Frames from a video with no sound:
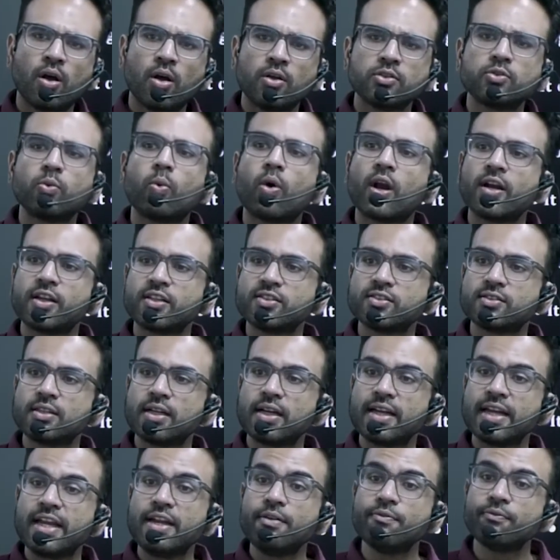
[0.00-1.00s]
So what is
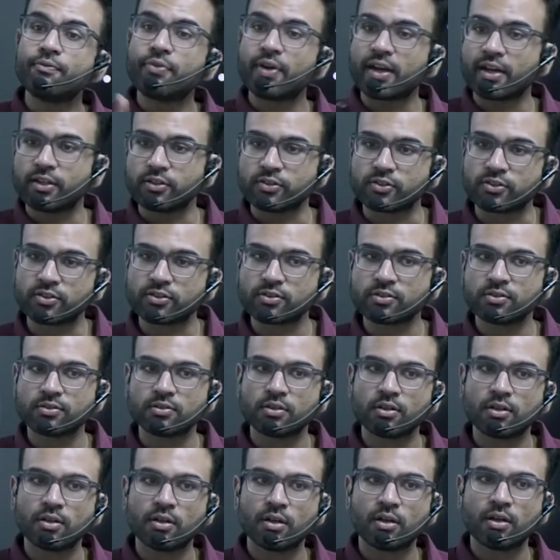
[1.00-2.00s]
the inference?
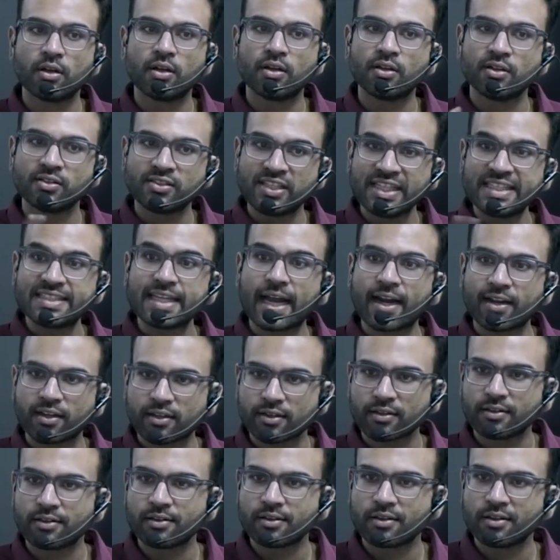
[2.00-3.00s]
CSAT.
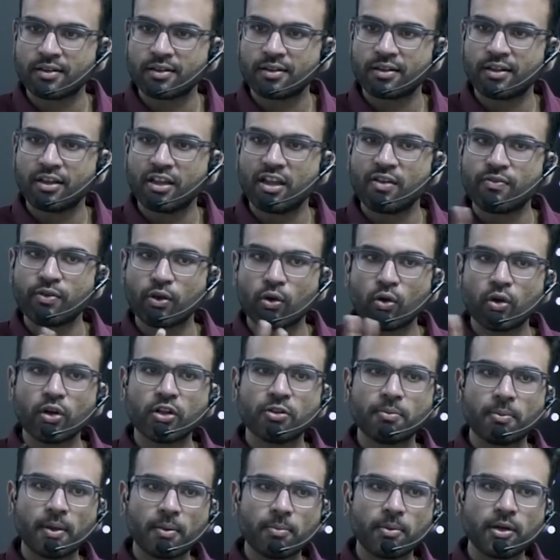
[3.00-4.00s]
If you go
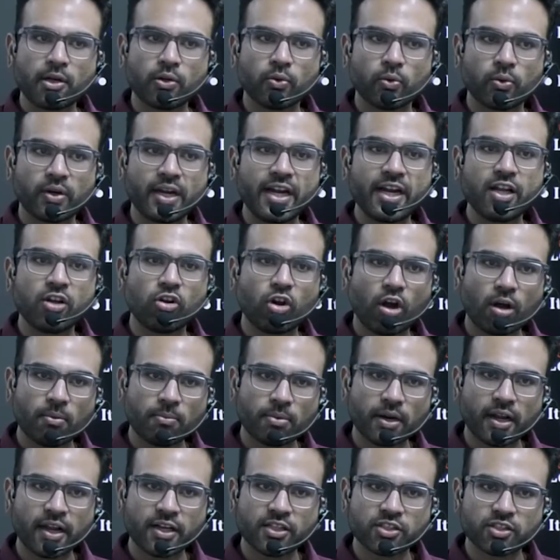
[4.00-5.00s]
to the paper 2, reading
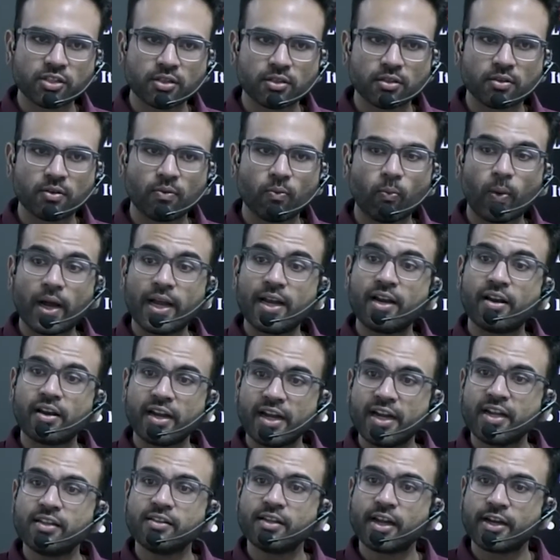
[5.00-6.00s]
comprehension, while
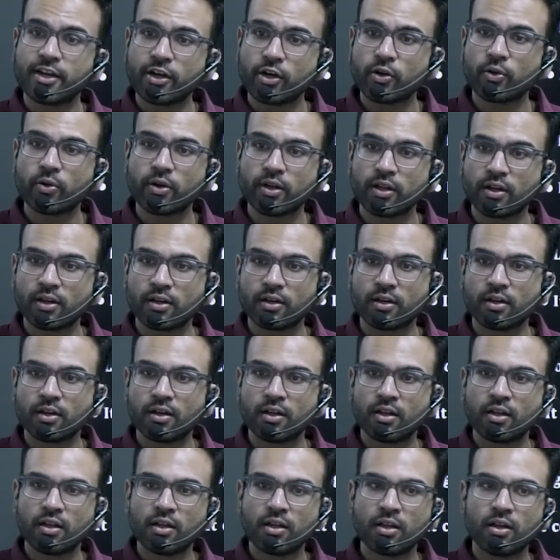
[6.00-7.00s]
reading the editorial, you
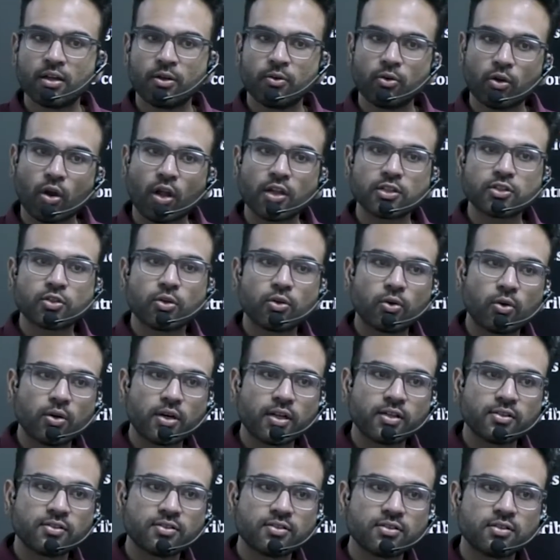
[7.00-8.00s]
will also
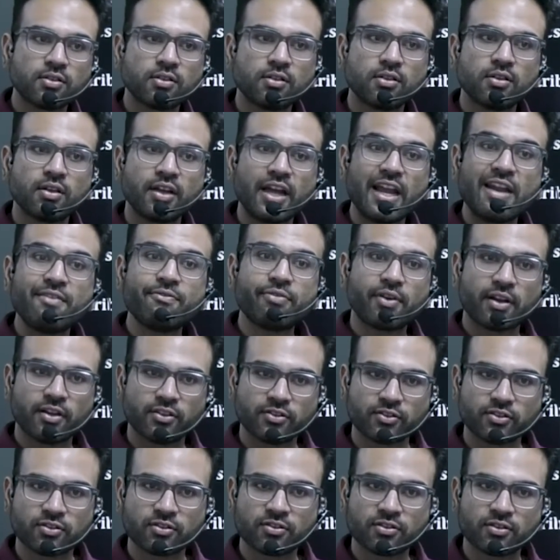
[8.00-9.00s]
notice
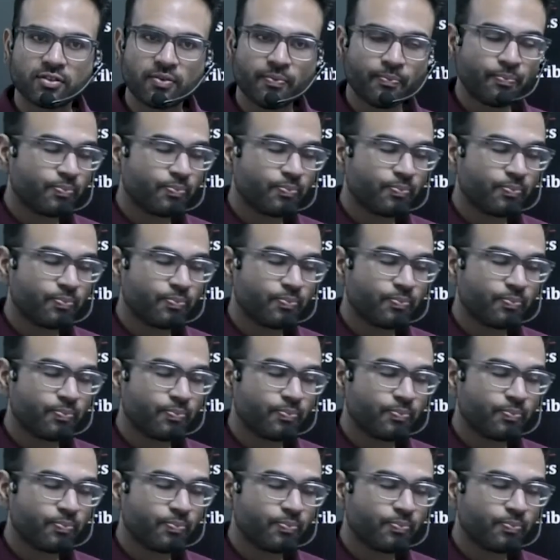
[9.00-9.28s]
inference.